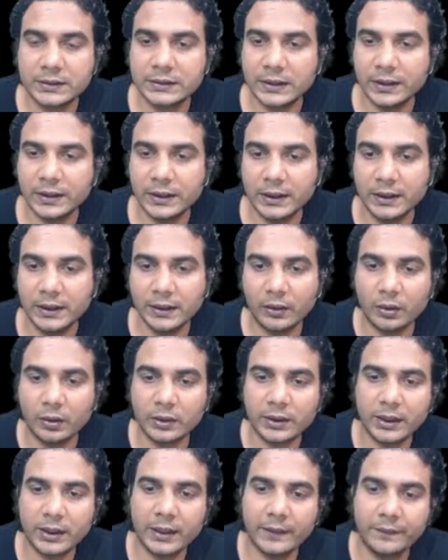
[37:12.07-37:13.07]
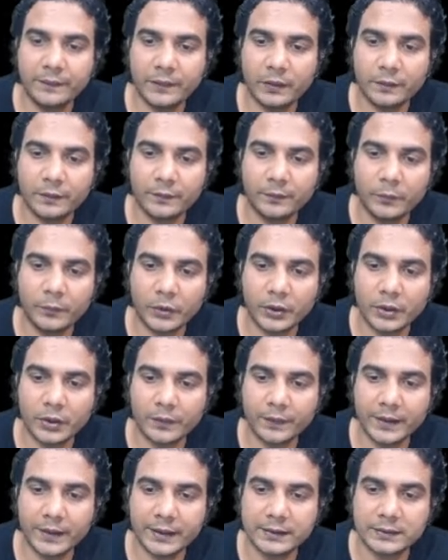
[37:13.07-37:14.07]
Certainly not. F of mod
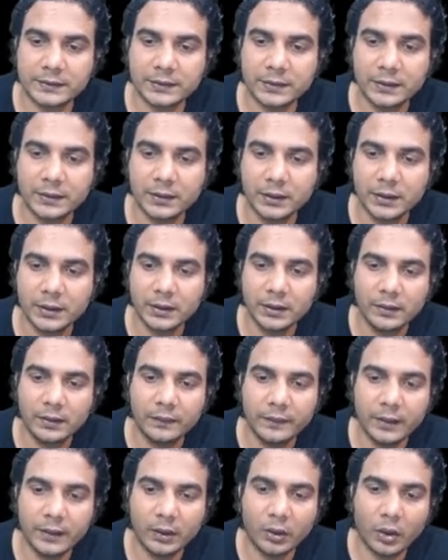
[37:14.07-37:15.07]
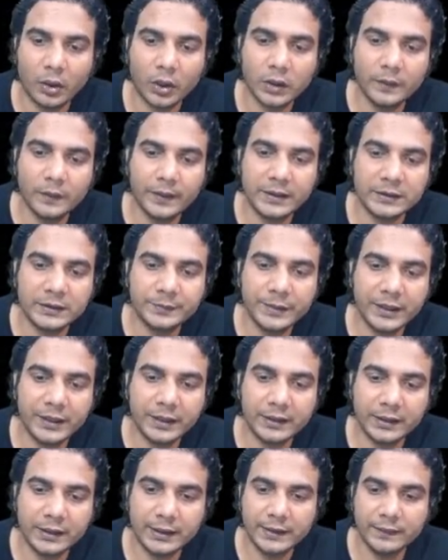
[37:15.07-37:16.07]
of x will always be
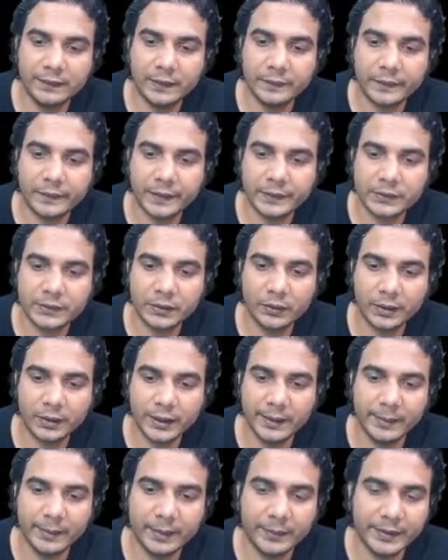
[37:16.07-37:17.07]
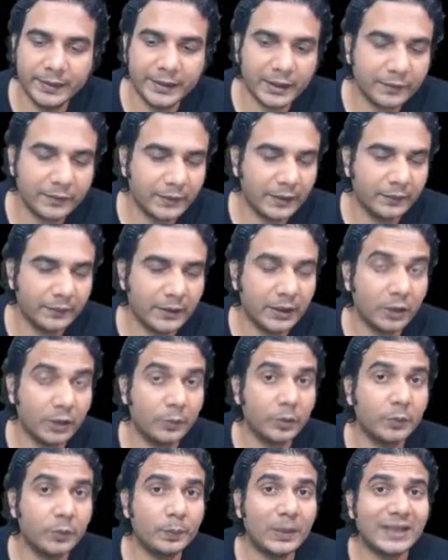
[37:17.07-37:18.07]
an even function. Okay, remember that. Well, whether you
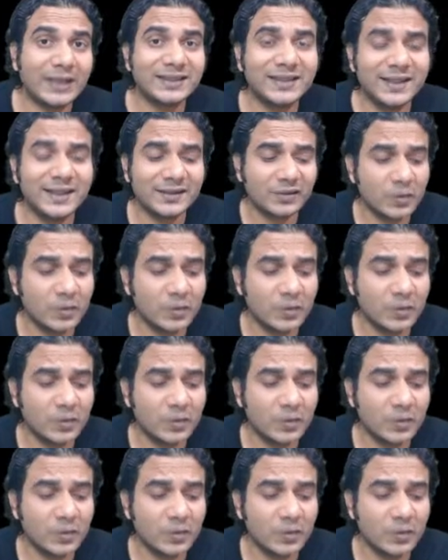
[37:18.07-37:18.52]
put plus x